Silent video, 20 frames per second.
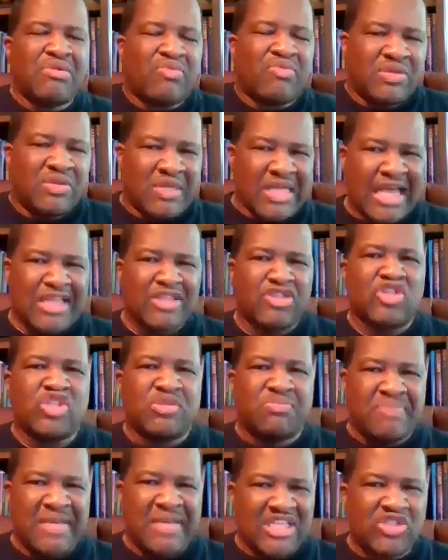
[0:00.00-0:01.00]
but we got to
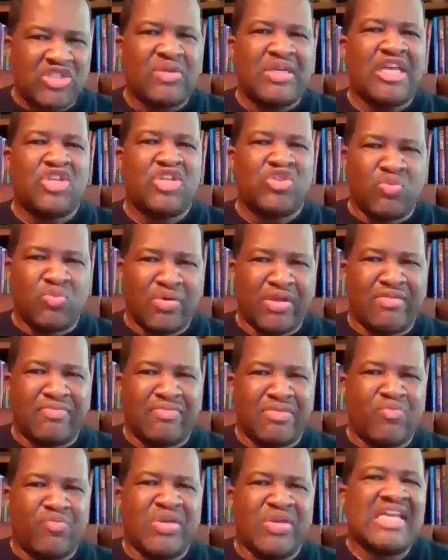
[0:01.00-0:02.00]
speak to each one
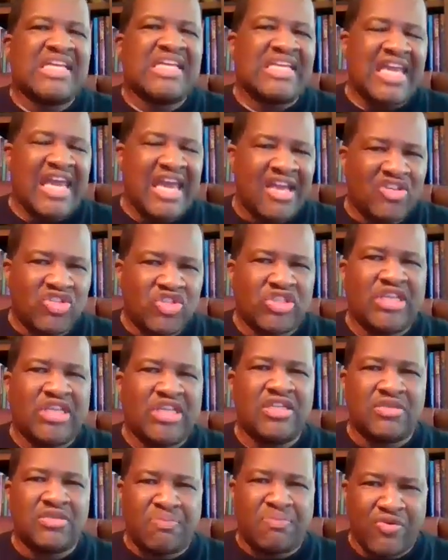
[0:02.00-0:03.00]
of them. We engaged
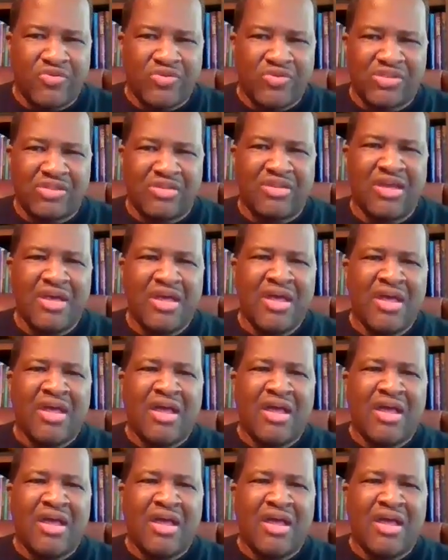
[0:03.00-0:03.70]
each person.